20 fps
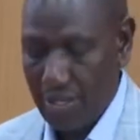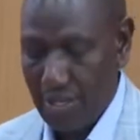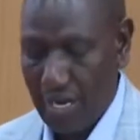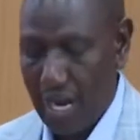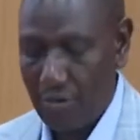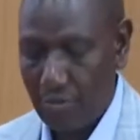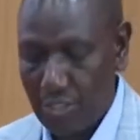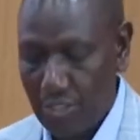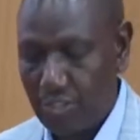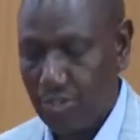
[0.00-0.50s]

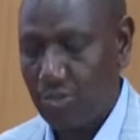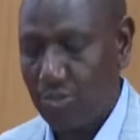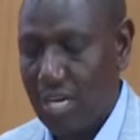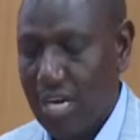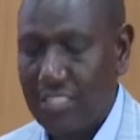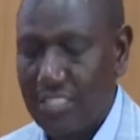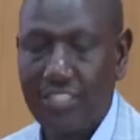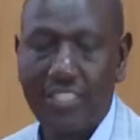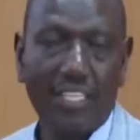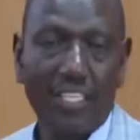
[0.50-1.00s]
I wish to
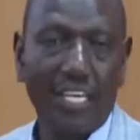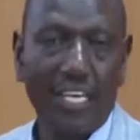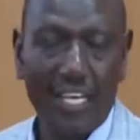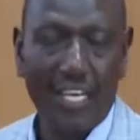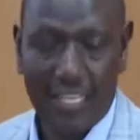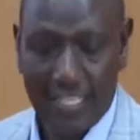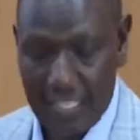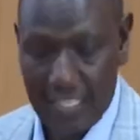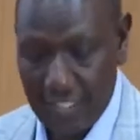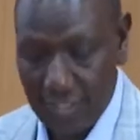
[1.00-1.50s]
urge
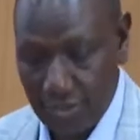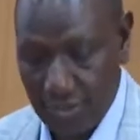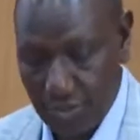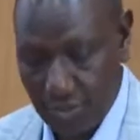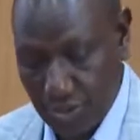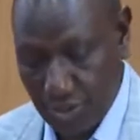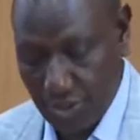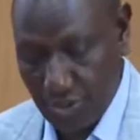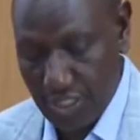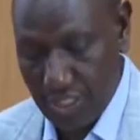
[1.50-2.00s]
KRA to
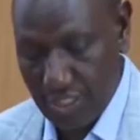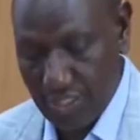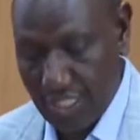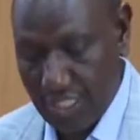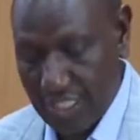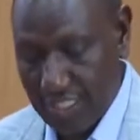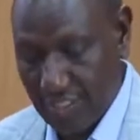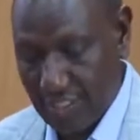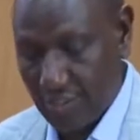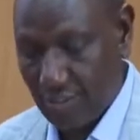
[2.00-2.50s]
join the
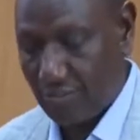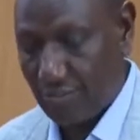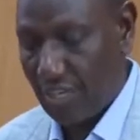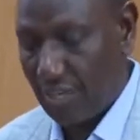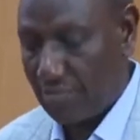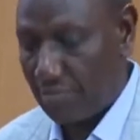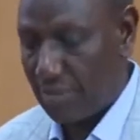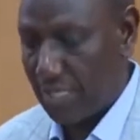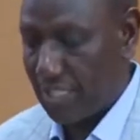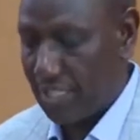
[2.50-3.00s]
rest of
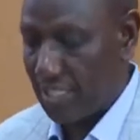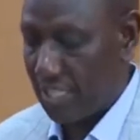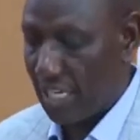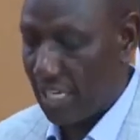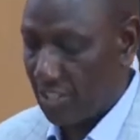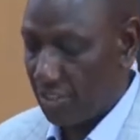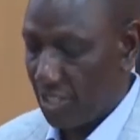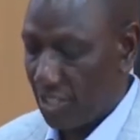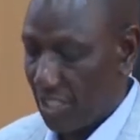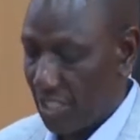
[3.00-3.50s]
government in
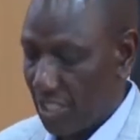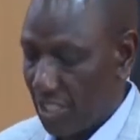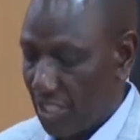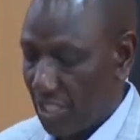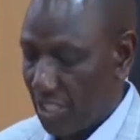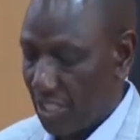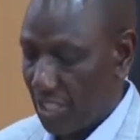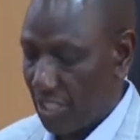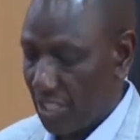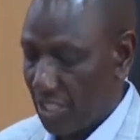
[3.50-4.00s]
ushering a
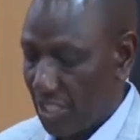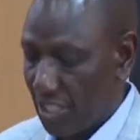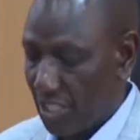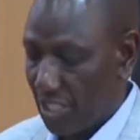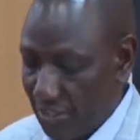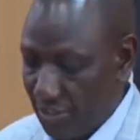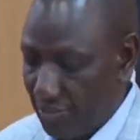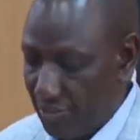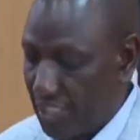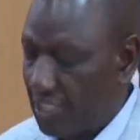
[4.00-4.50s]
new
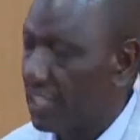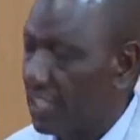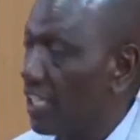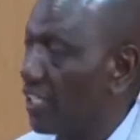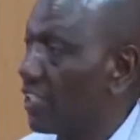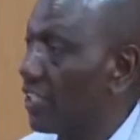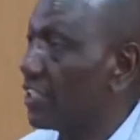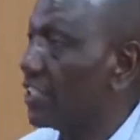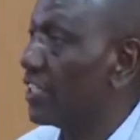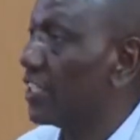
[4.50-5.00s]
era of
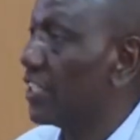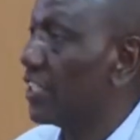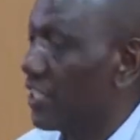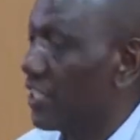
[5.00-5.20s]
integrity